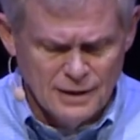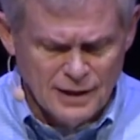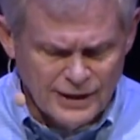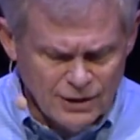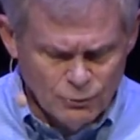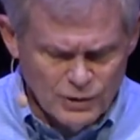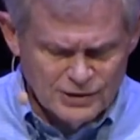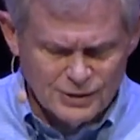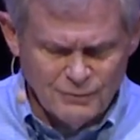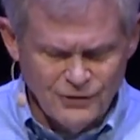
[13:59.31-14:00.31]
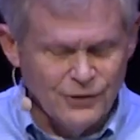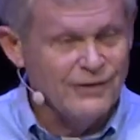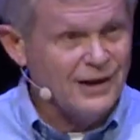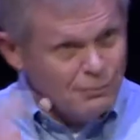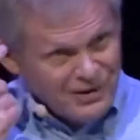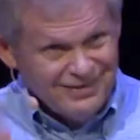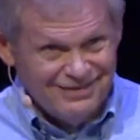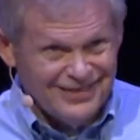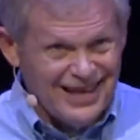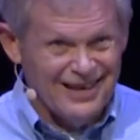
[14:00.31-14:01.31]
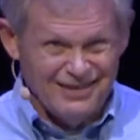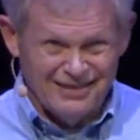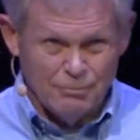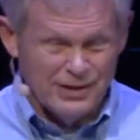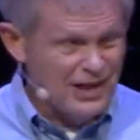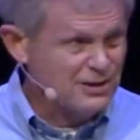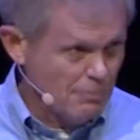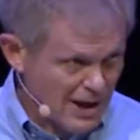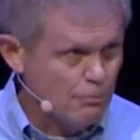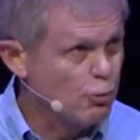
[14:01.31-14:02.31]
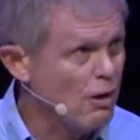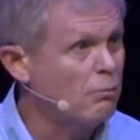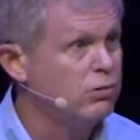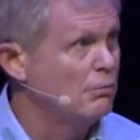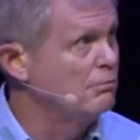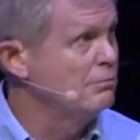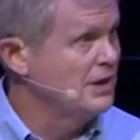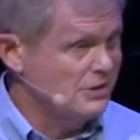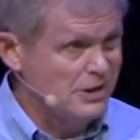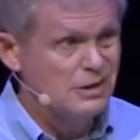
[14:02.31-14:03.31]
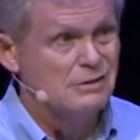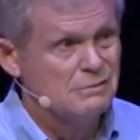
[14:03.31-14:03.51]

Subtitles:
I hear what some of you are thinking, but yeah, but that's my problem, isn't it?